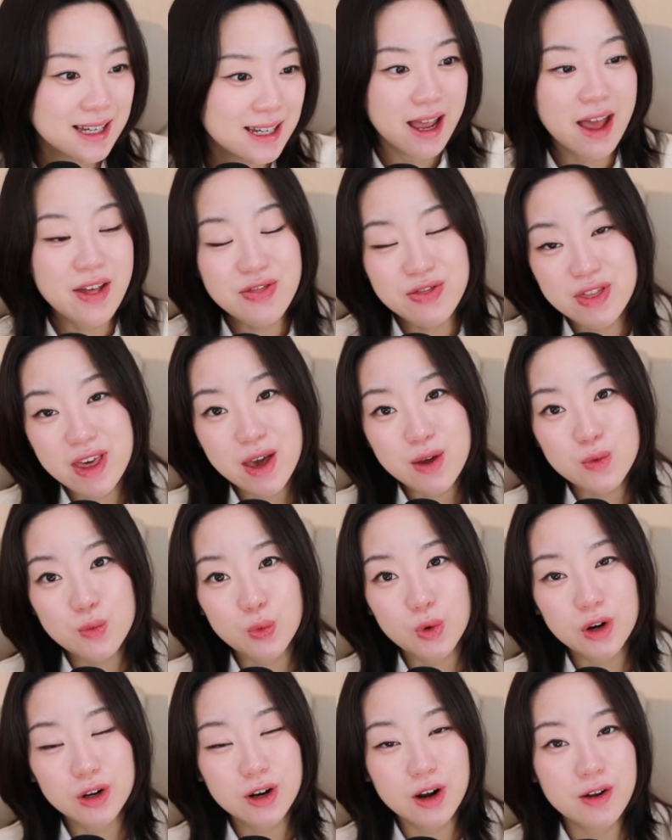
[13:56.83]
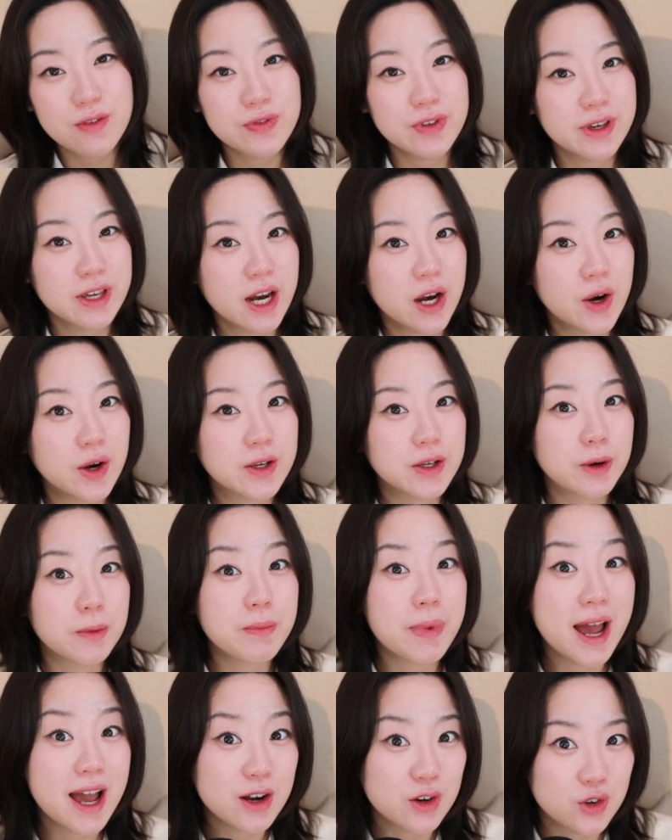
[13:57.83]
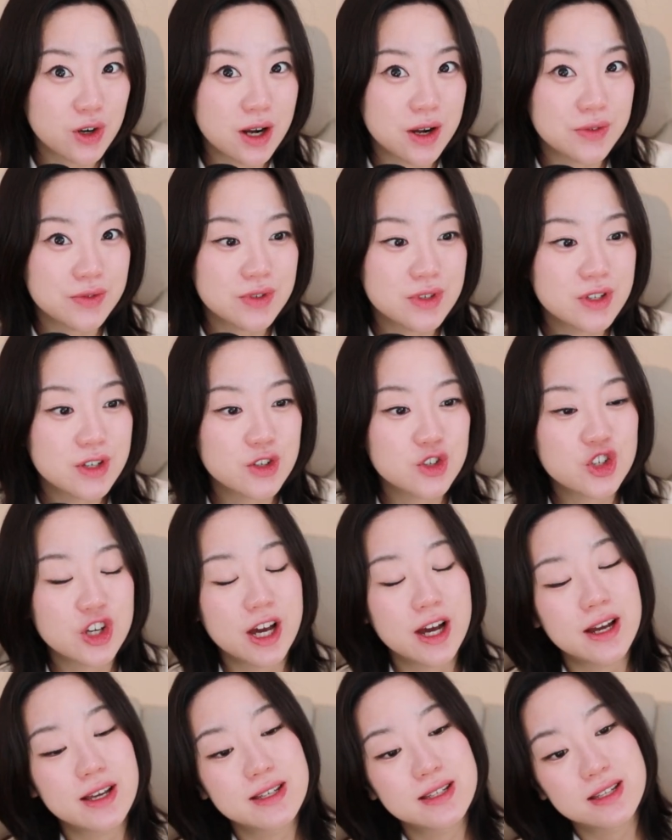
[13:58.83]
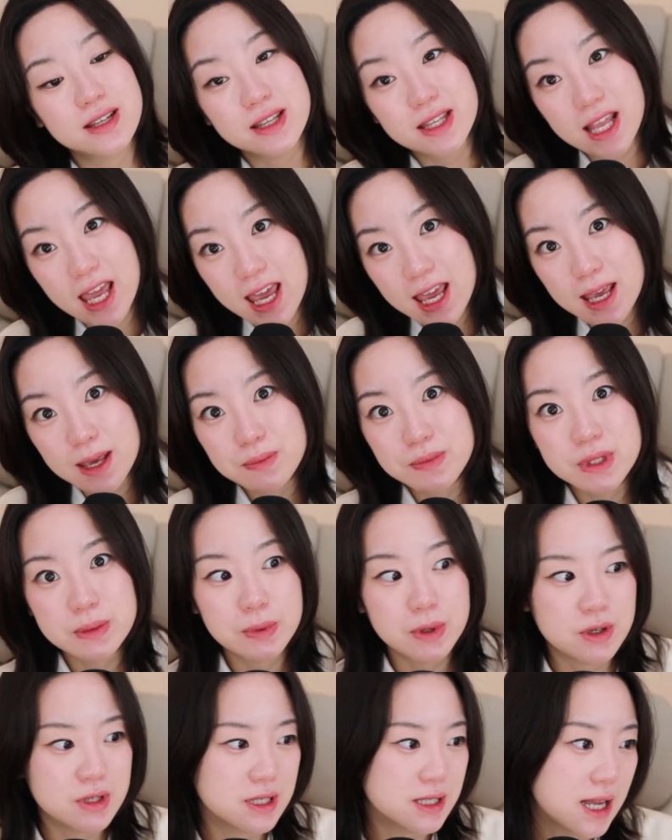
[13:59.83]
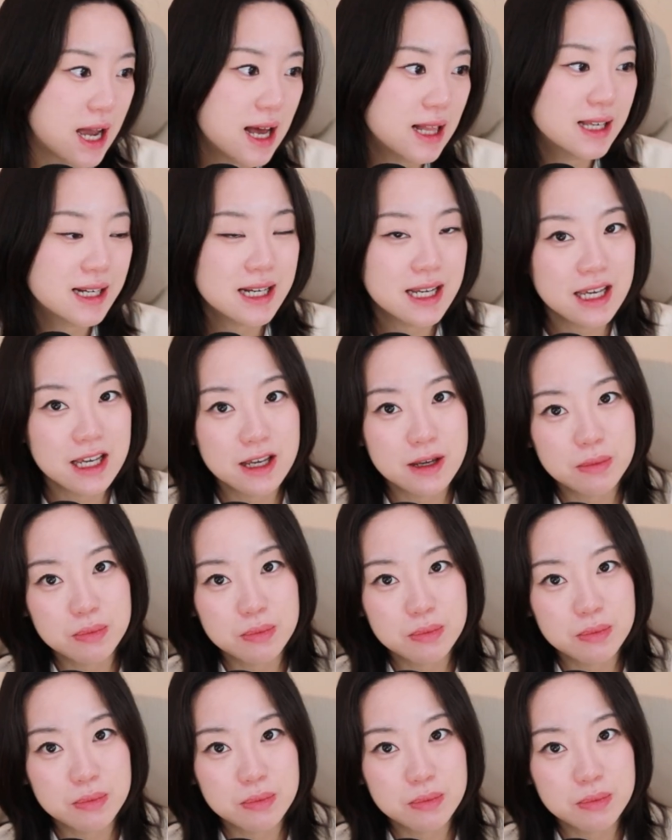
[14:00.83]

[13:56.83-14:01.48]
and then work on the character backgrounds, such as the names, personality,